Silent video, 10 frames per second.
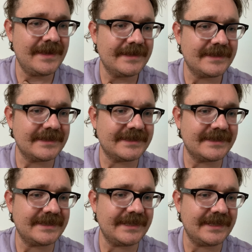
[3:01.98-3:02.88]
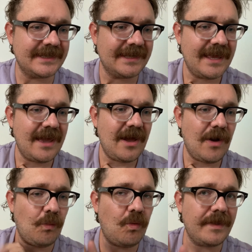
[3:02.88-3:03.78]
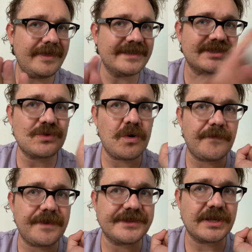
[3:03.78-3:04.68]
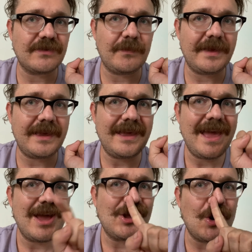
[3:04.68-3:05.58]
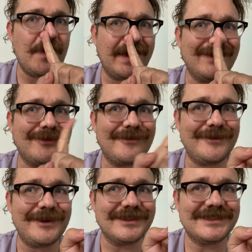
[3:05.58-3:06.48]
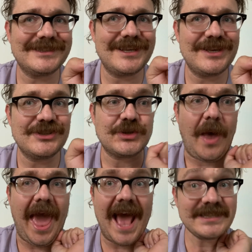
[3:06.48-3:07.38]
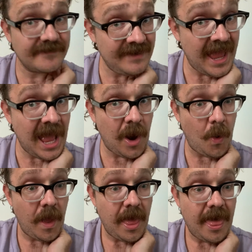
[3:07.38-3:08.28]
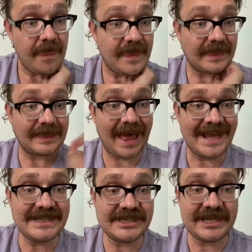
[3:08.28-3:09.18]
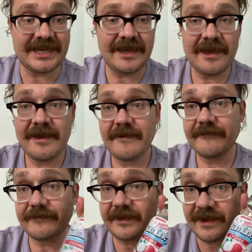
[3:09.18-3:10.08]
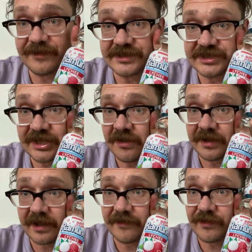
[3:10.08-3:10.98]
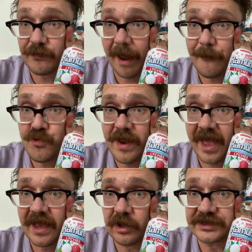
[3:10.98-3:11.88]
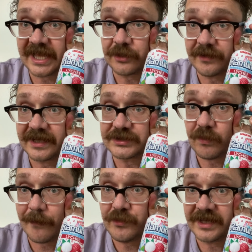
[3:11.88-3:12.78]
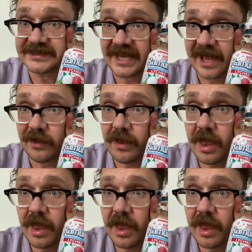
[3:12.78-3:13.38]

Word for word: to see what the score for the soda will be going in reverse. So as of now, the lychee flavored soda from Ramune or Sangaria's Ramune style